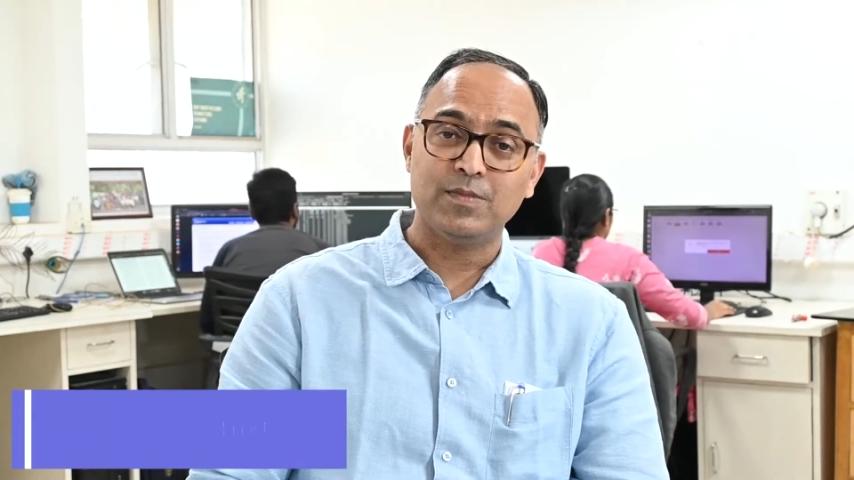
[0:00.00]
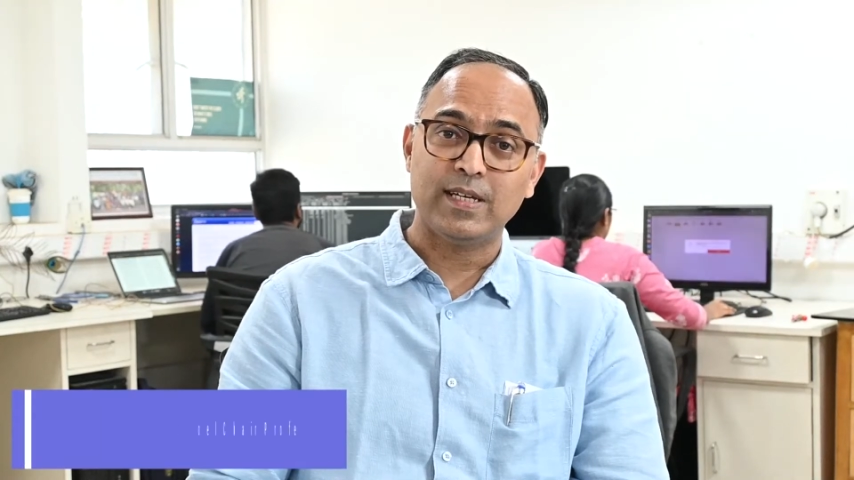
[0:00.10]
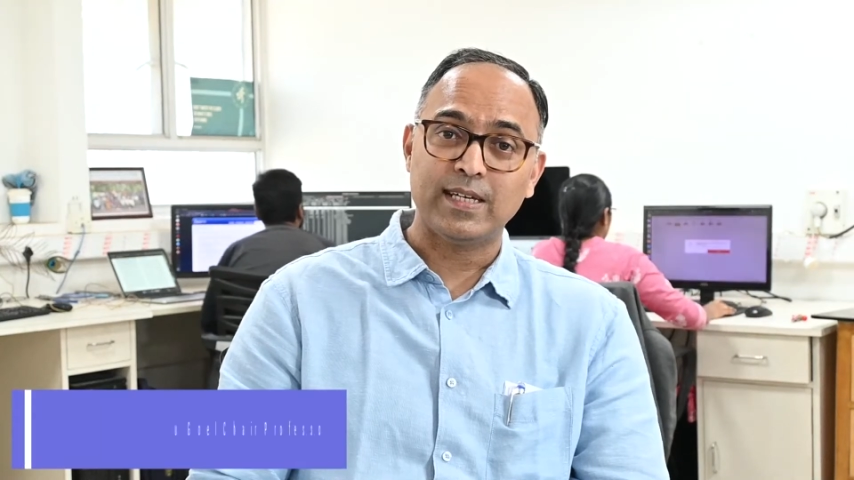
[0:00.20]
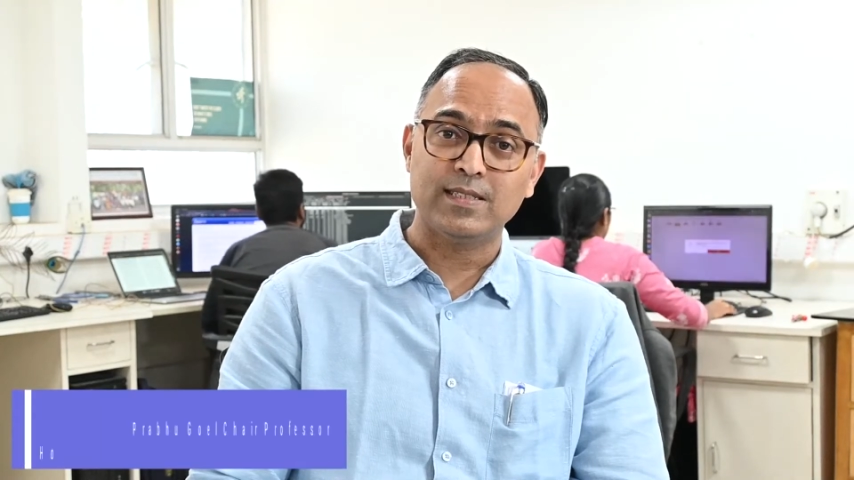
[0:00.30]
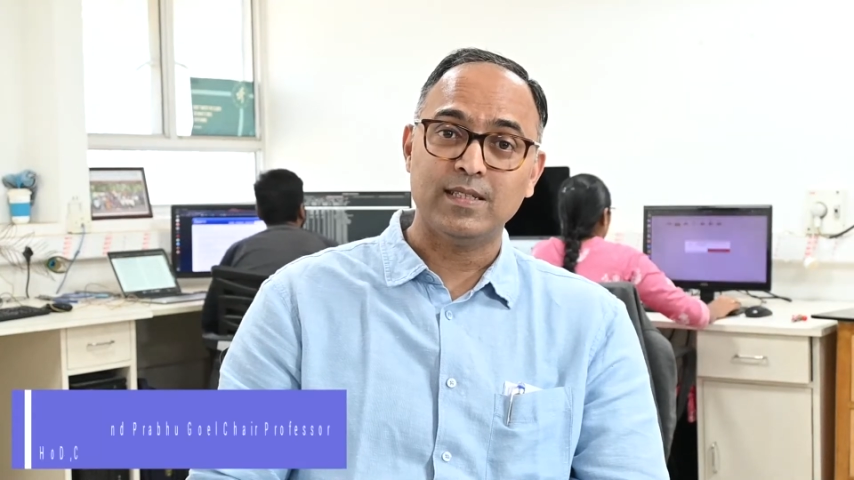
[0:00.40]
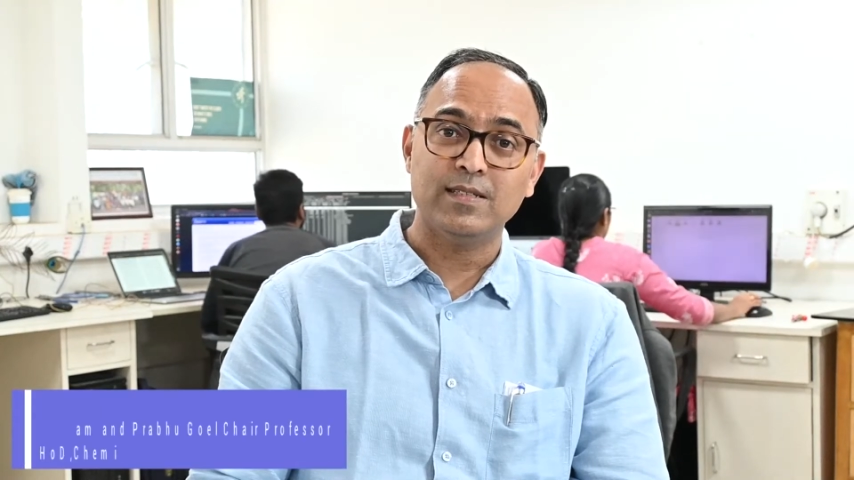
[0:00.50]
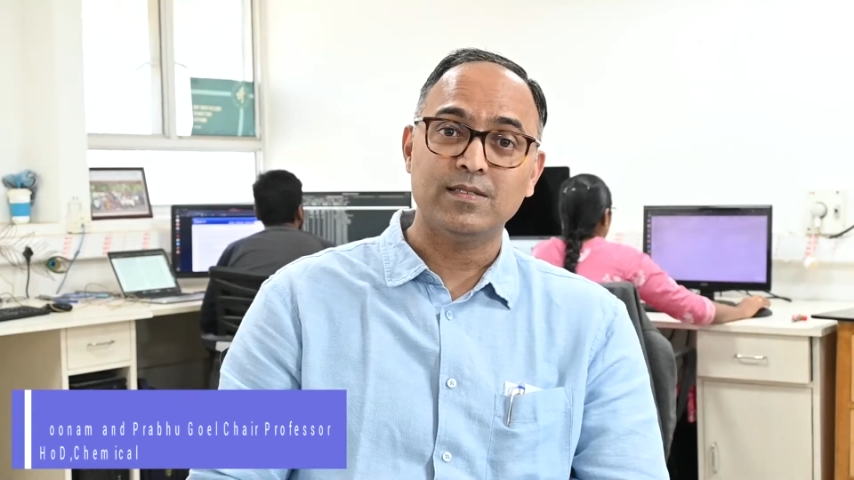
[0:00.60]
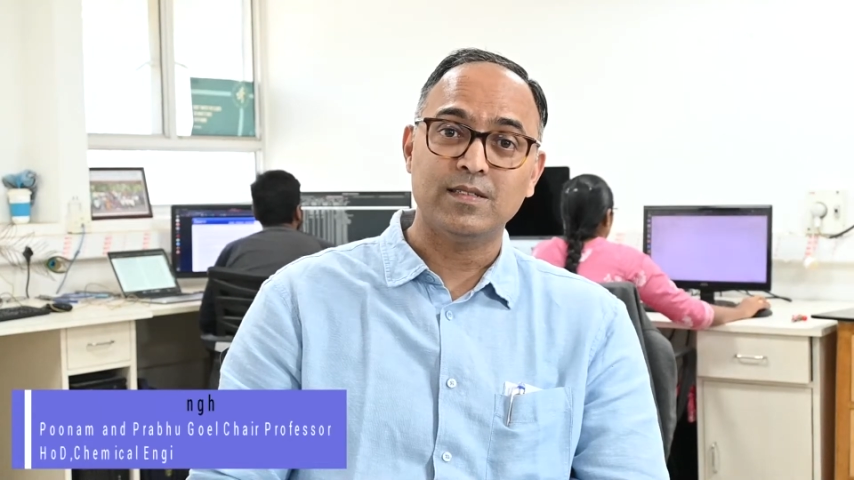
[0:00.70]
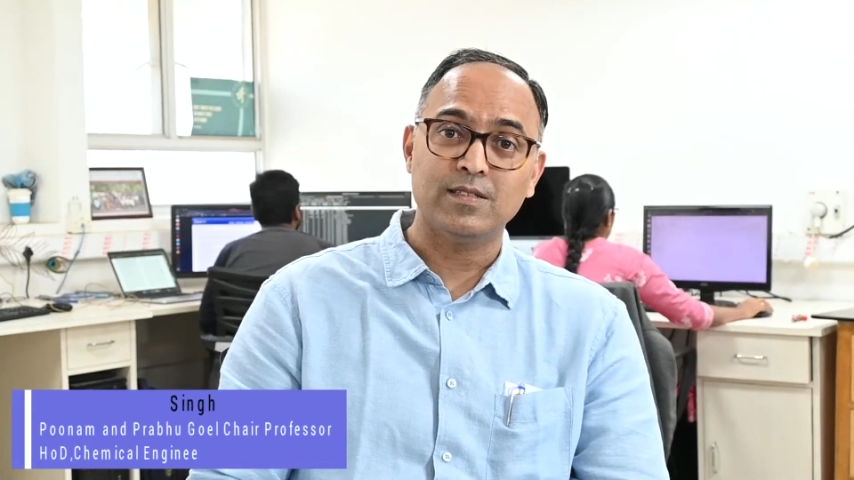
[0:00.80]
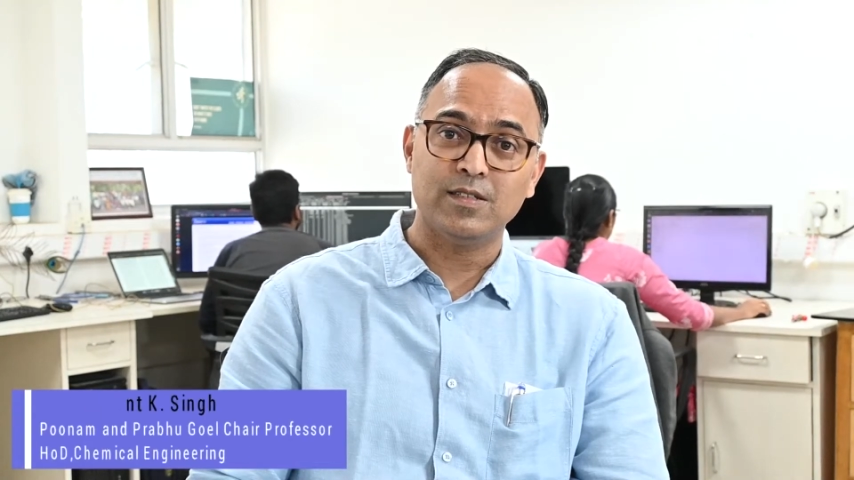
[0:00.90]

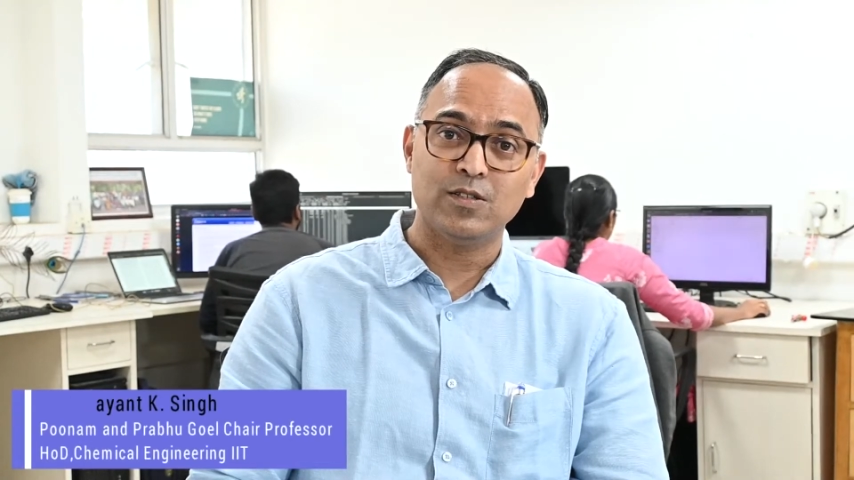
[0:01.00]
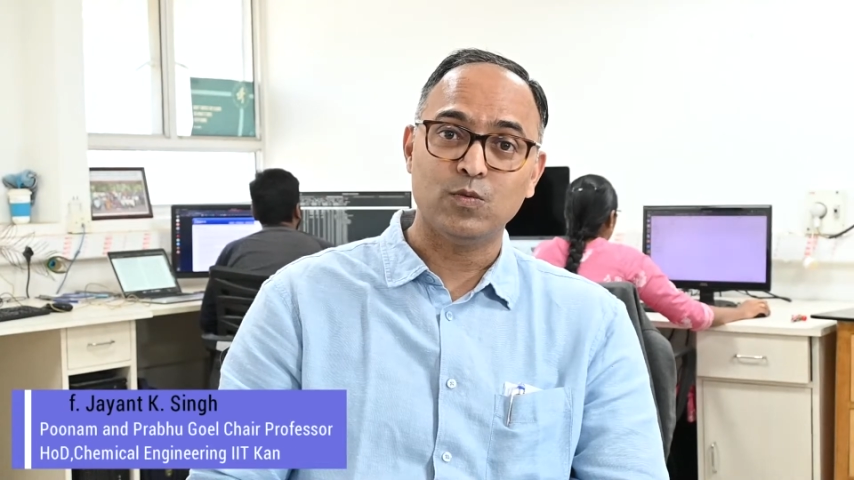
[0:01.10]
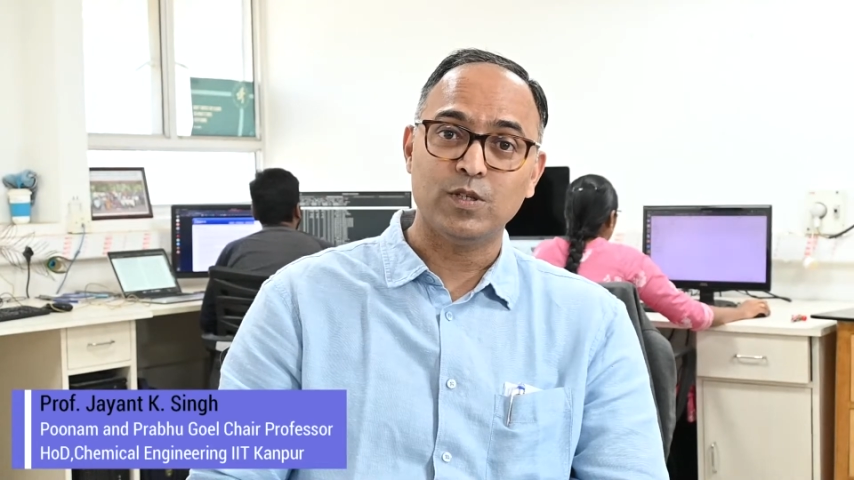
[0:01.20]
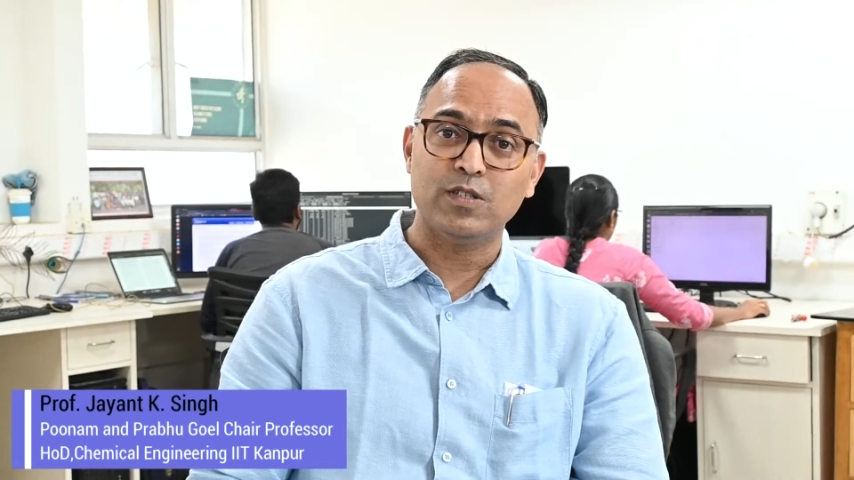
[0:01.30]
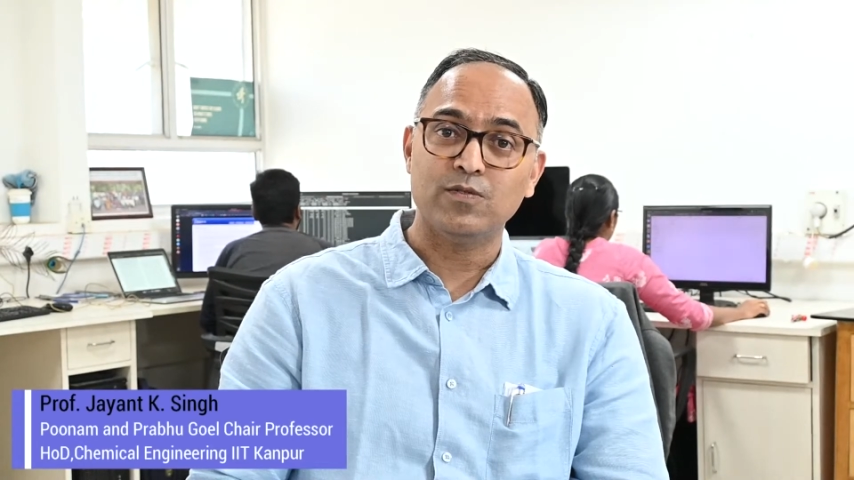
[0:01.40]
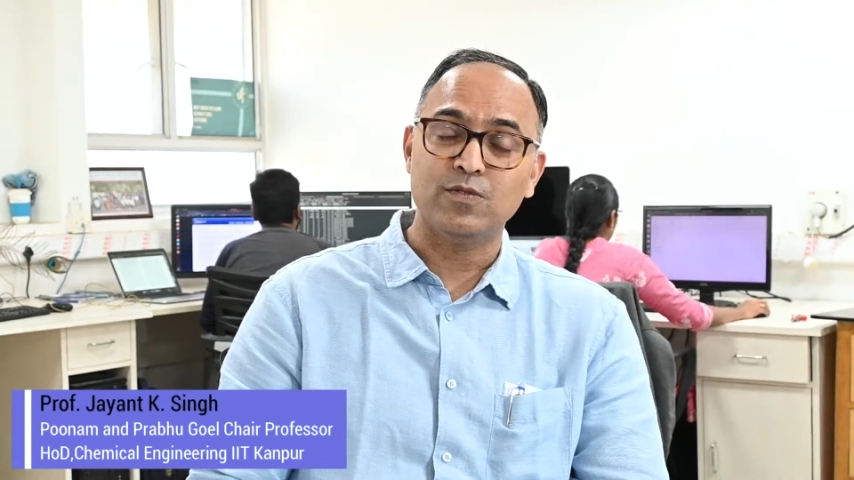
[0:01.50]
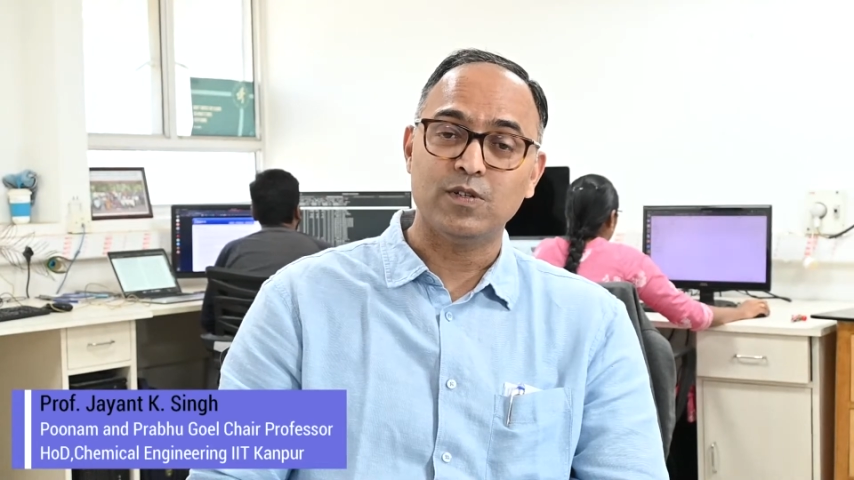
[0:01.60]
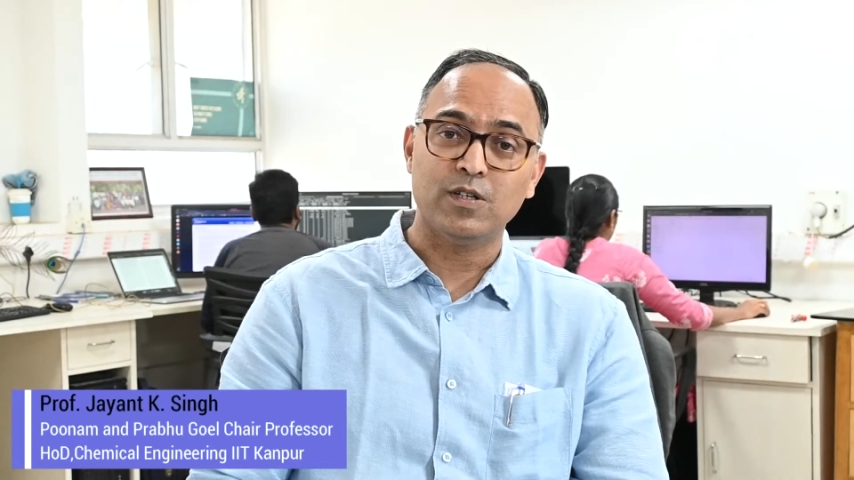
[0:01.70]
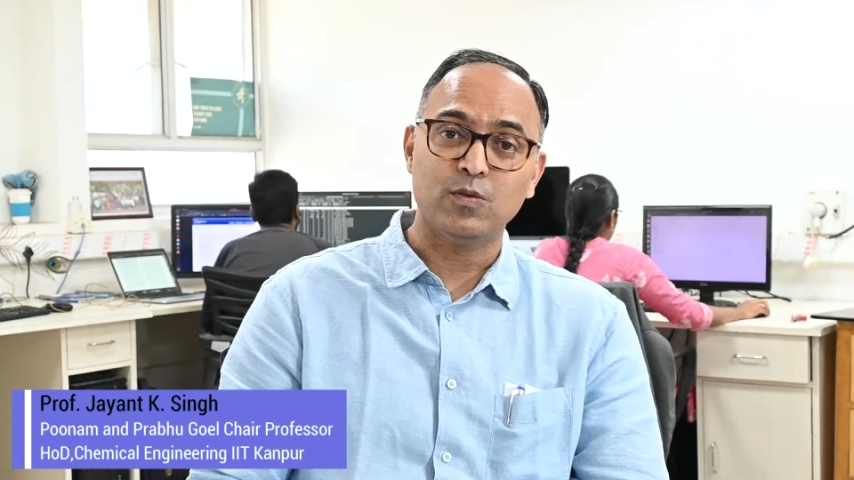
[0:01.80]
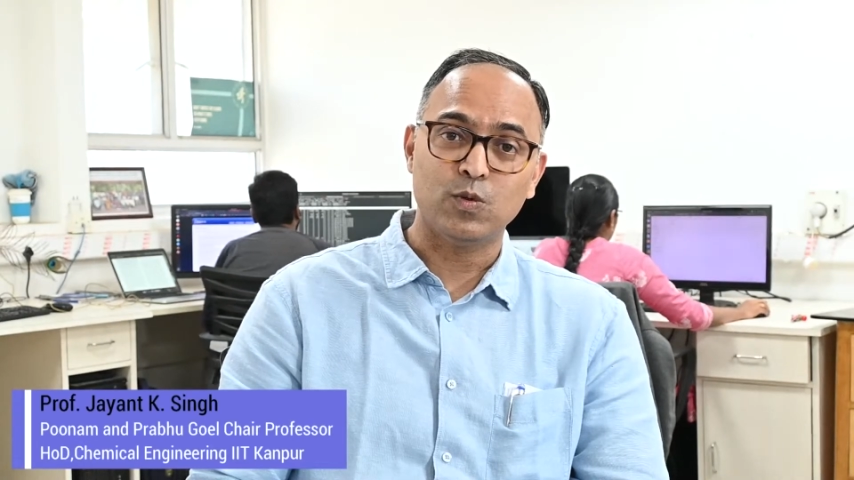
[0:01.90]
excellence and innovative
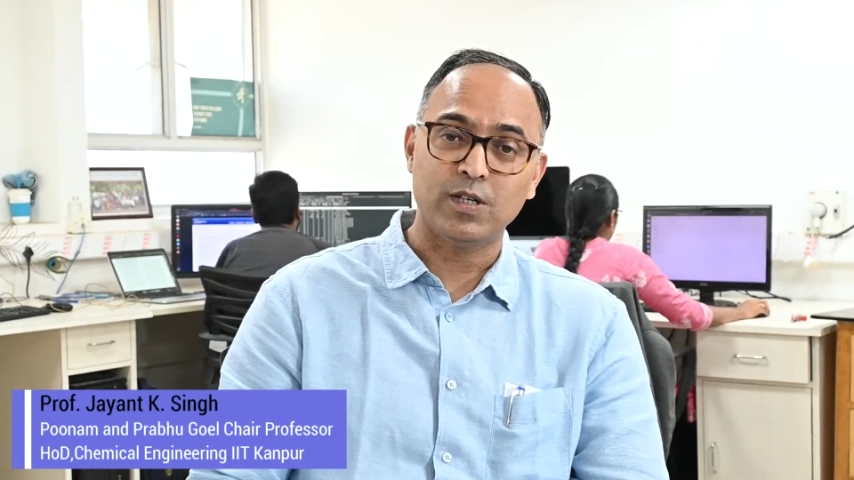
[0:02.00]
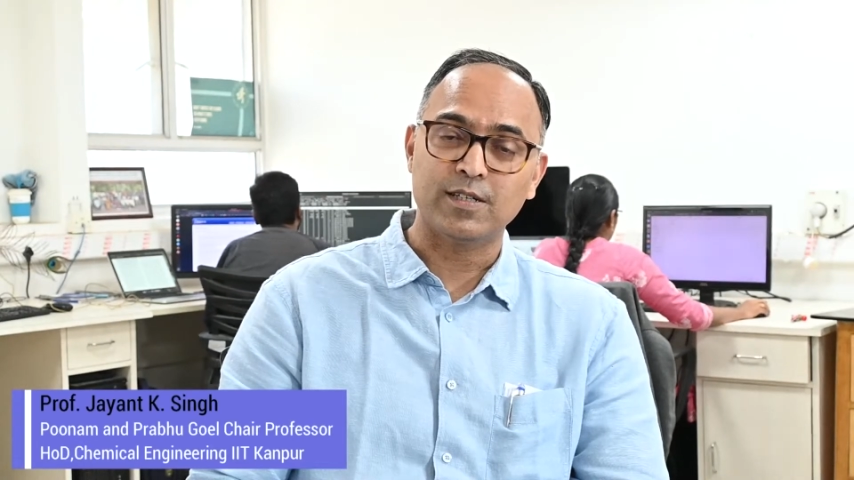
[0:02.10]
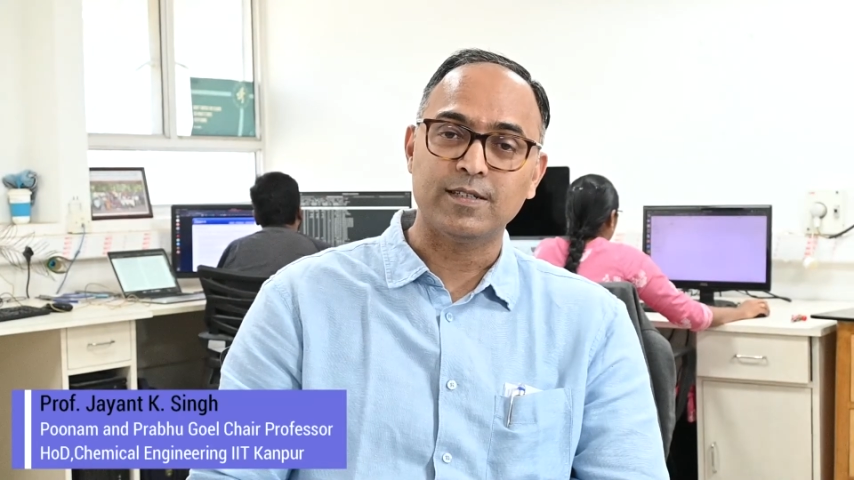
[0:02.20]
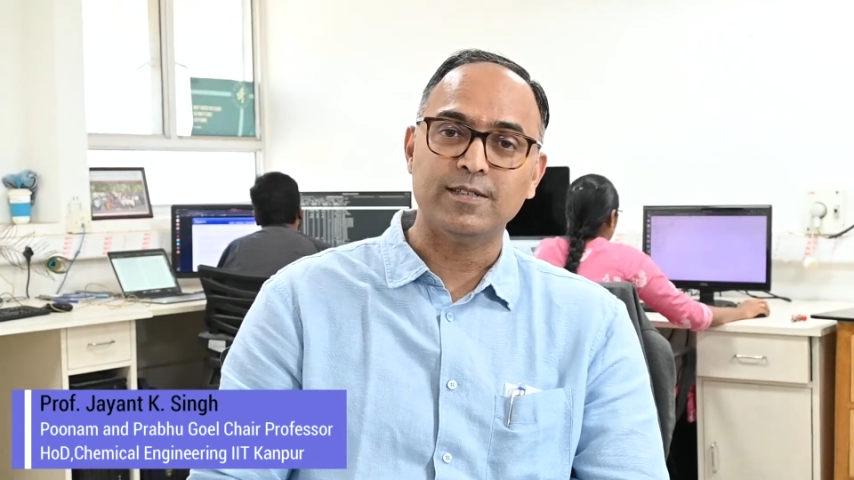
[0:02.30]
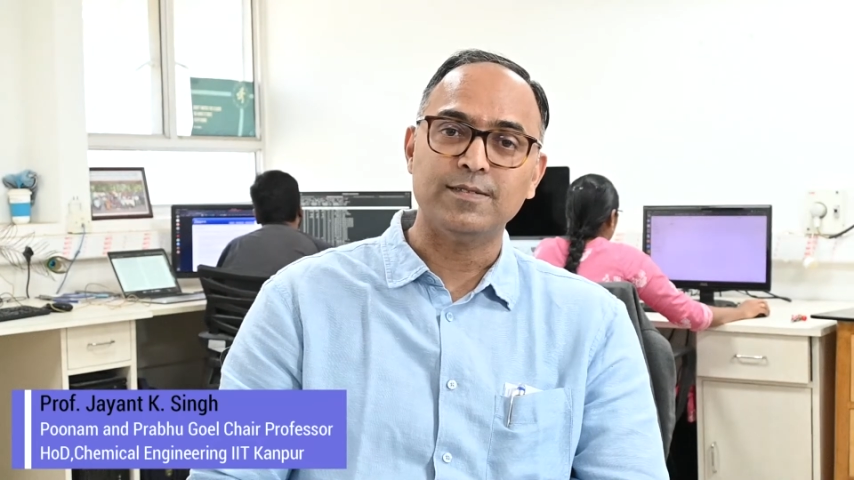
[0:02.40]
uh, work.